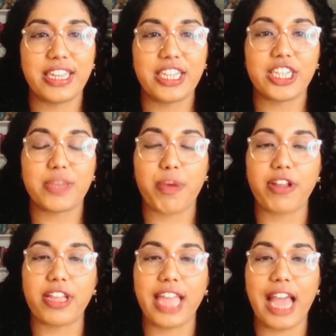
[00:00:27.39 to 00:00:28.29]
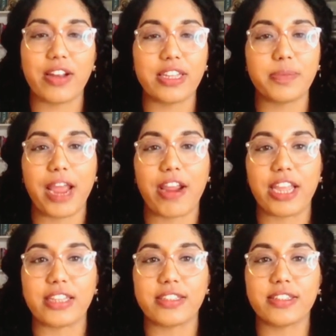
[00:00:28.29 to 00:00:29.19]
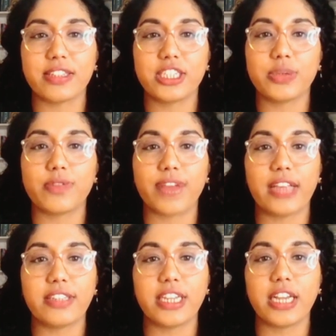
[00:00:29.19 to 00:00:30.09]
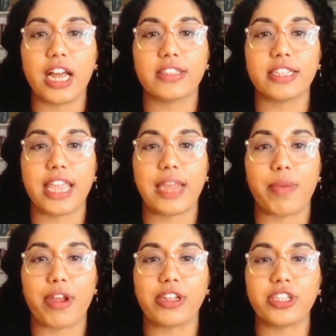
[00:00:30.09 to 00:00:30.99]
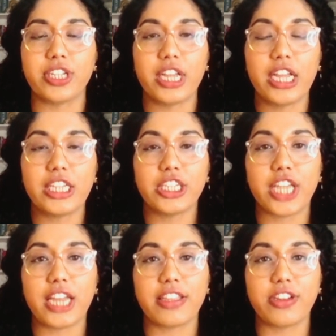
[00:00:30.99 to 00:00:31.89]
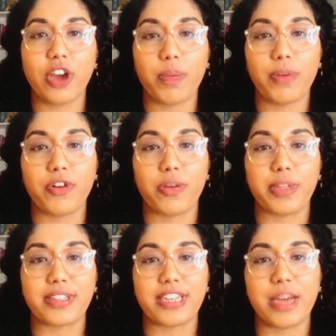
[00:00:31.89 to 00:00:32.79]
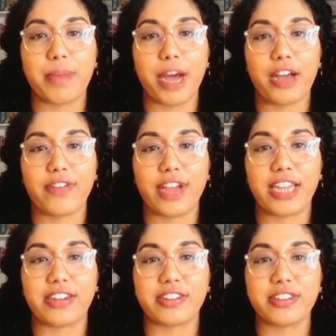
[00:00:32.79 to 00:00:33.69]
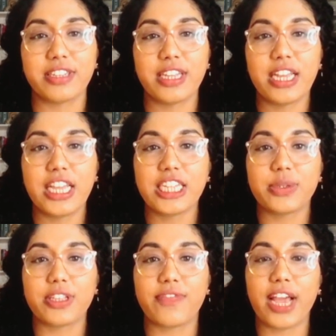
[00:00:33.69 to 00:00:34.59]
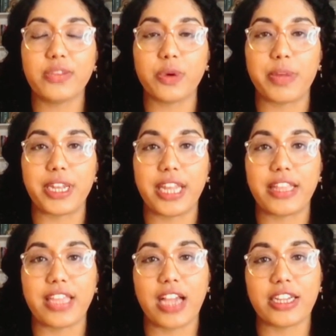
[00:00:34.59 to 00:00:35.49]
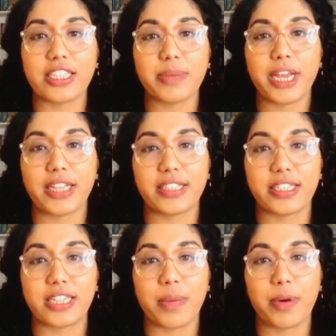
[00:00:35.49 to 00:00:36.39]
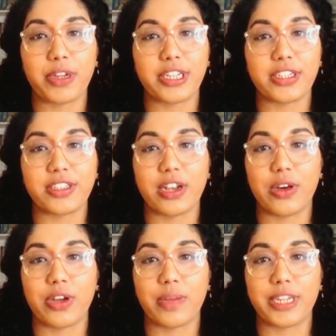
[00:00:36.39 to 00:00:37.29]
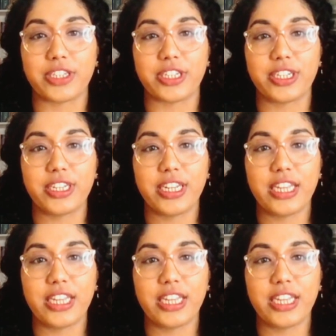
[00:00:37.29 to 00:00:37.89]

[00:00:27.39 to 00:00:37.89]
She has broken countless barriers. She was first in her class at Cambridge. She turned in the top performance in her bar finals. She was the first woman and the youngest person appointed to the Law Commission.